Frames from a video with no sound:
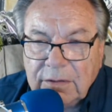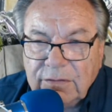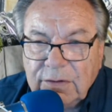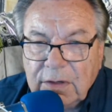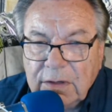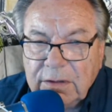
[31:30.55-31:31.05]

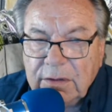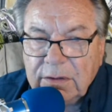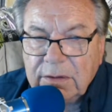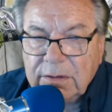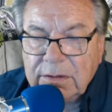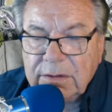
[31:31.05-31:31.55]

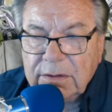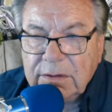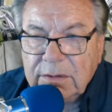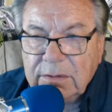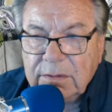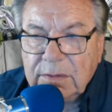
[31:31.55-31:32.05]
cylinder
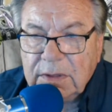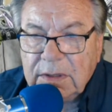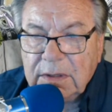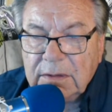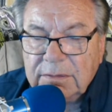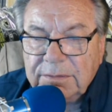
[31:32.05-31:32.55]

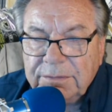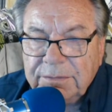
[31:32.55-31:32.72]
to